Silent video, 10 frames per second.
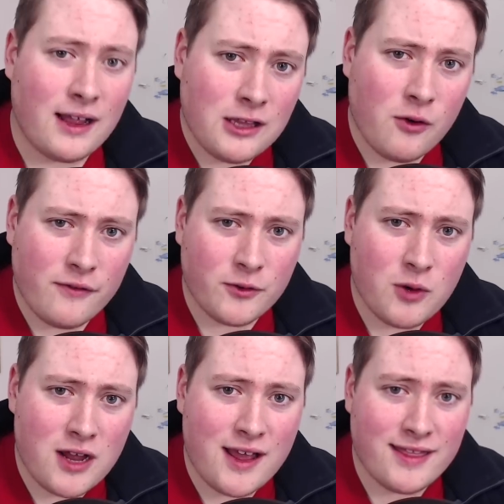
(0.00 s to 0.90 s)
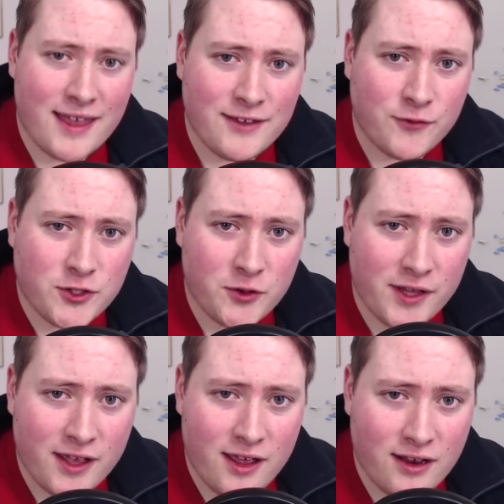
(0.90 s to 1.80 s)
Hello everyone, thanks for
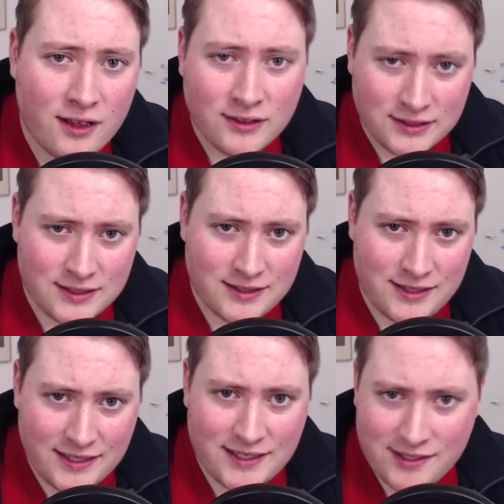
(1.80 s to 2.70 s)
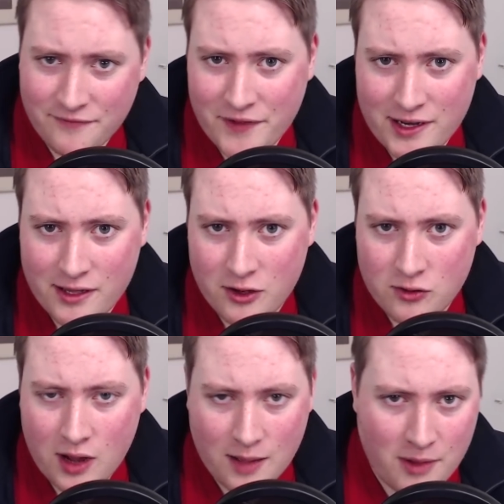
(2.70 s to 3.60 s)
tuning in. This is a
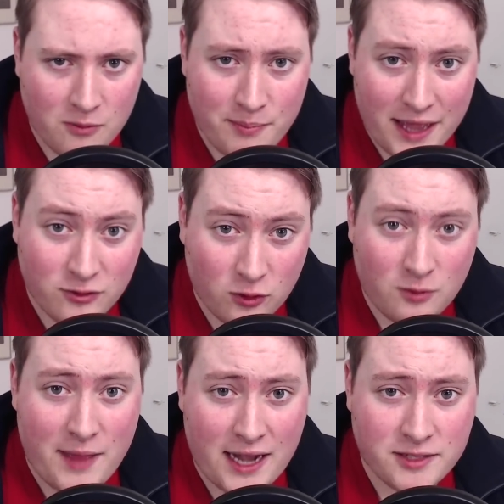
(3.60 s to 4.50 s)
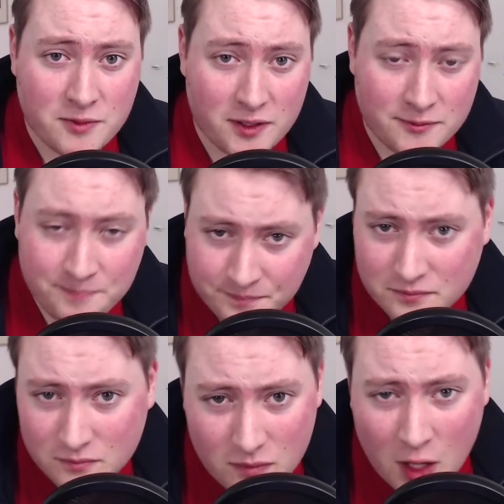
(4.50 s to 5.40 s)
video about bankroll management.
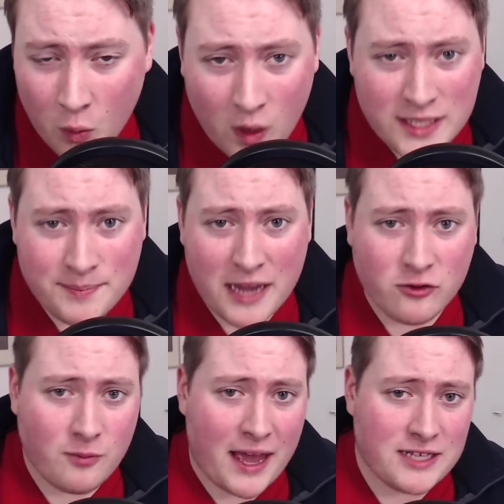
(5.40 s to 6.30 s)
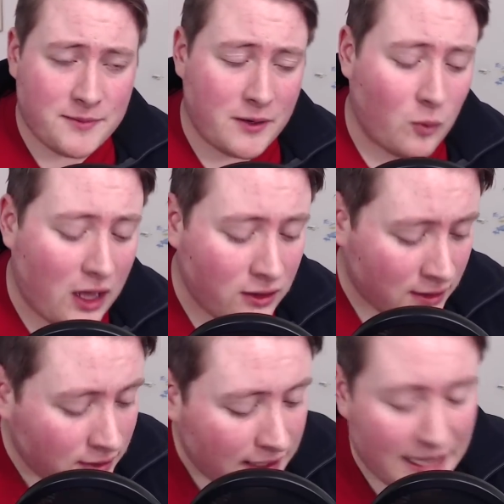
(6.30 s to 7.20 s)
What is bankroll management? Well,
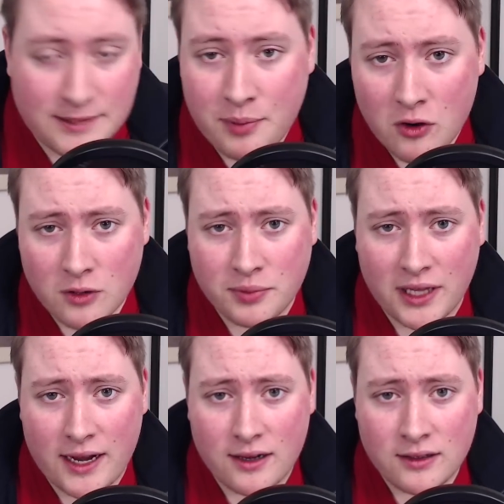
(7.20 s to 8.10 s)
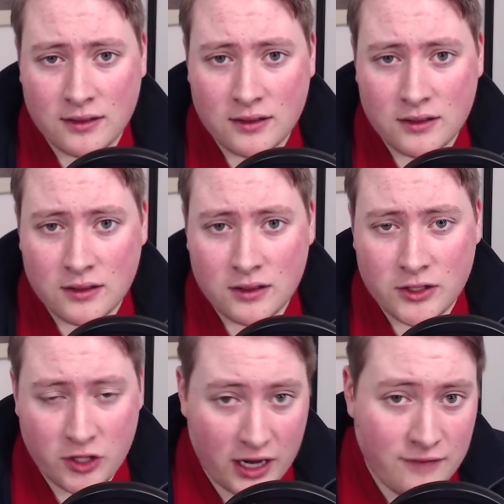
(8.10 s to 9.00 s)
as a poker player,
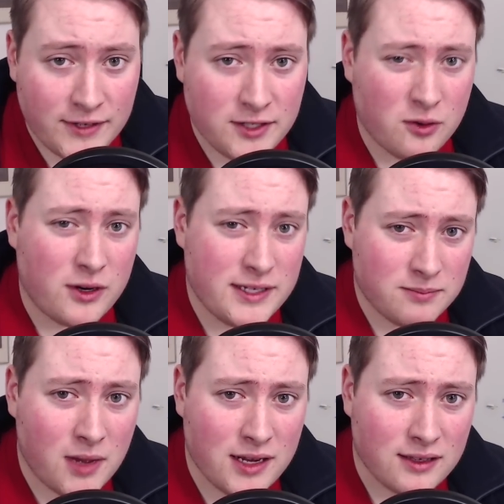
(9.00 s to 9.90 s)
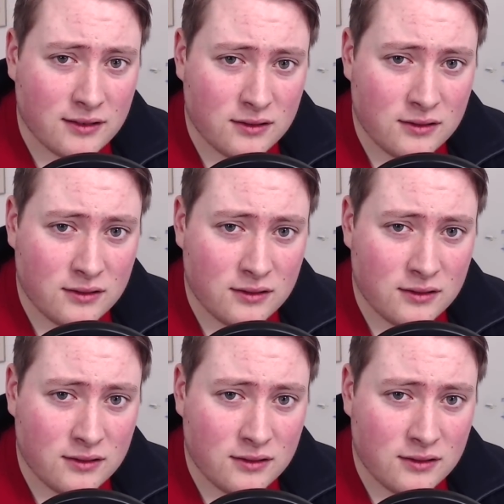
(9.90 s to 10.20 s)
your inventory is money.